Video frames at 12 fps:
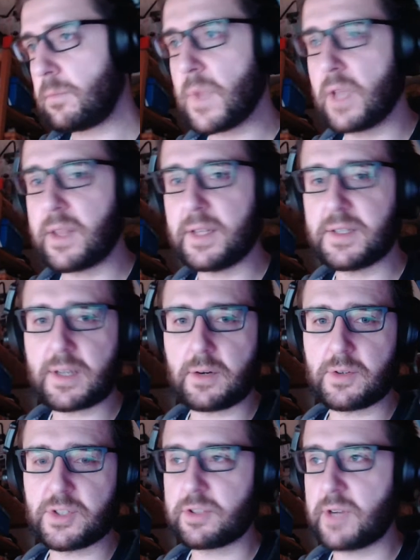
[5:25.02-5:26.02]
That is
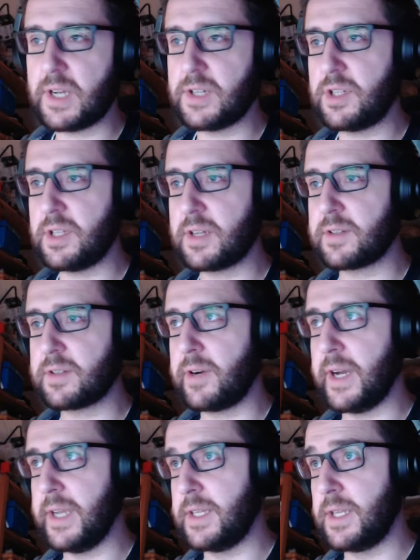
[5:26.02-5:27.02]
our strategy, that is
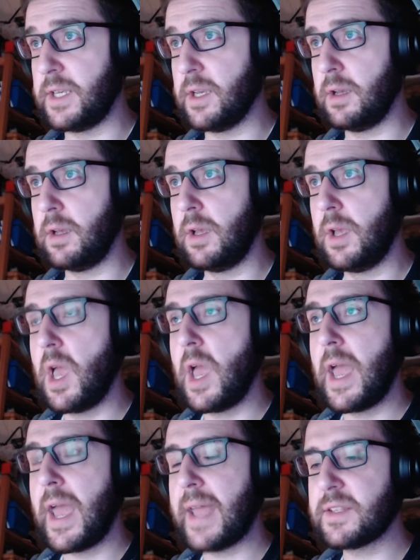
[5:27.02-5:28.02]
our idea.
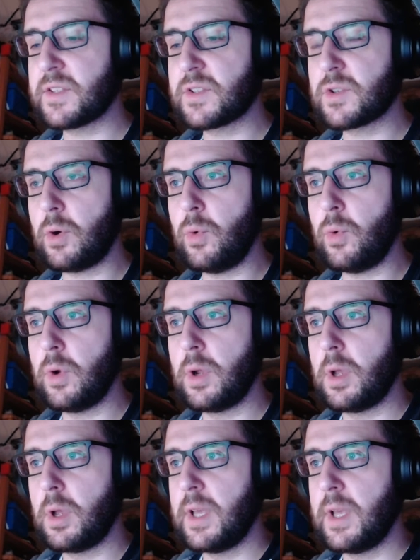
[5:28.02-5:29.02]
And so
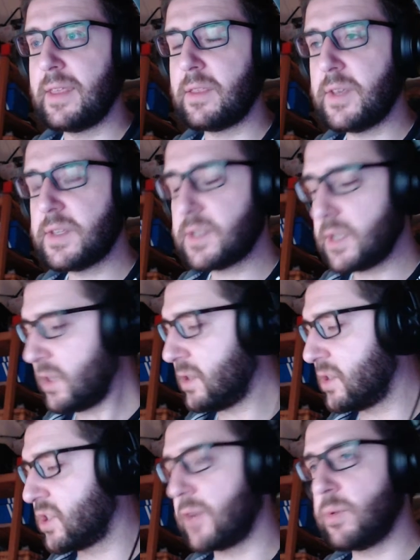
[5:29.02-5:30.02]
this
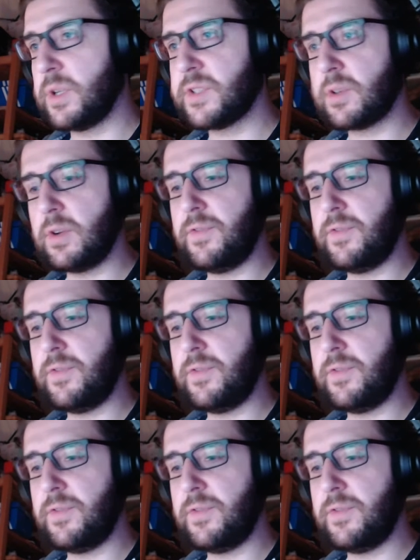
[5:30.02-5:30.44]
is generally, so